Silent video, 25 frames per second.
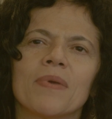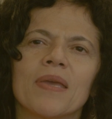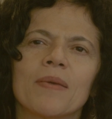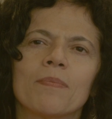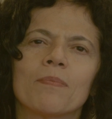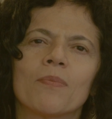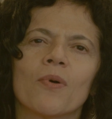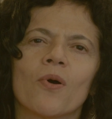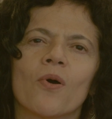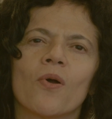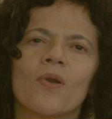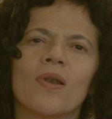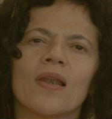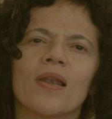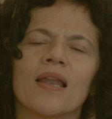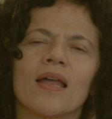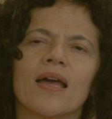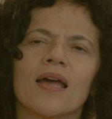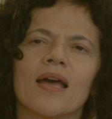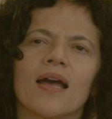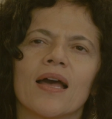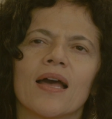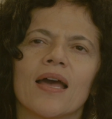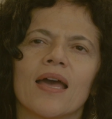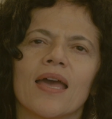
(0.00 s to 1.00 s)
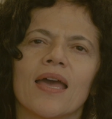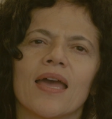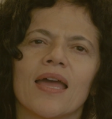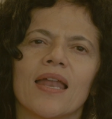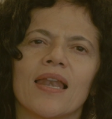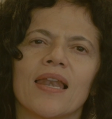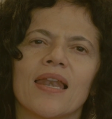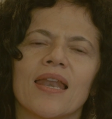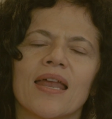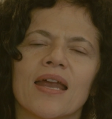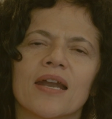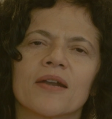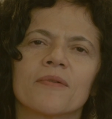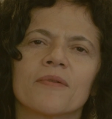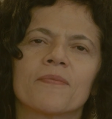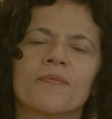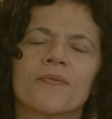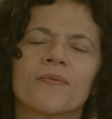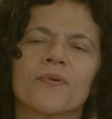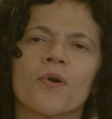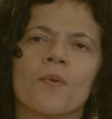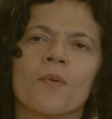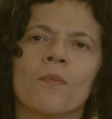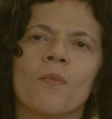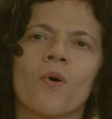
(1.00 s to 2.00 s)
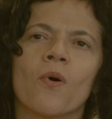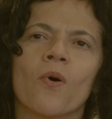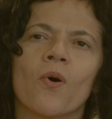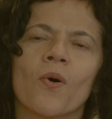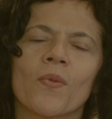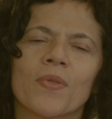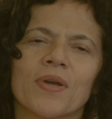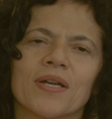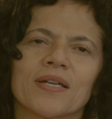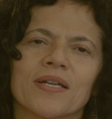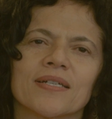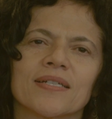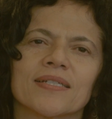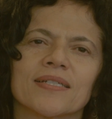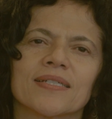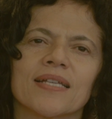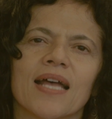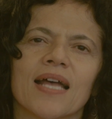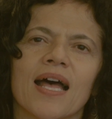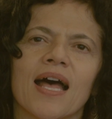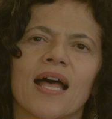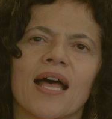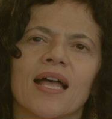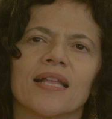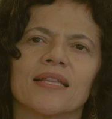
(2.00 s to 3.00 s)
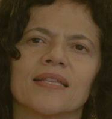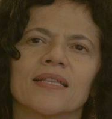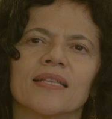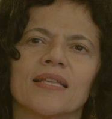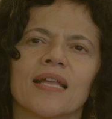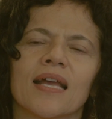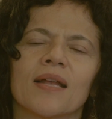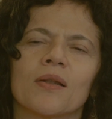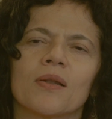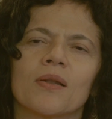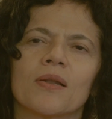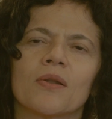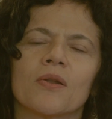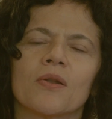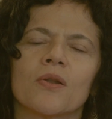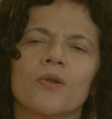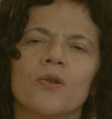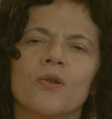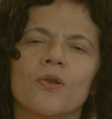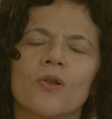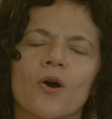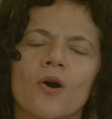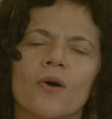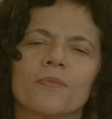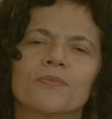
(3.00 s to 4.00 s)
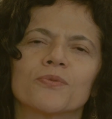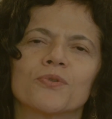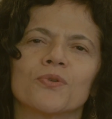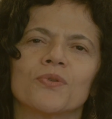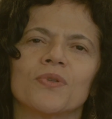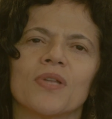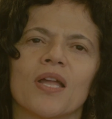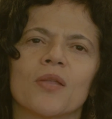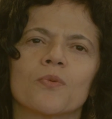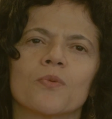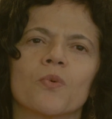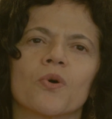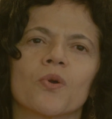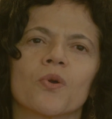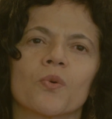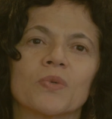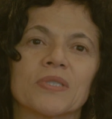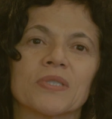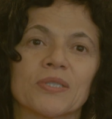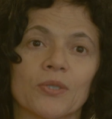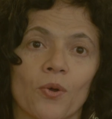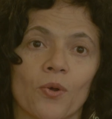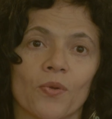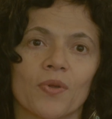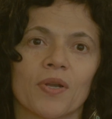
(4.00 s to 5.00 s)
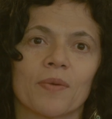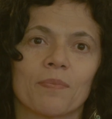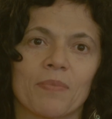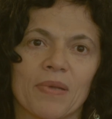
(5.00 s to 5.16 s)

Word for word: people uh, learn from others and love to network with other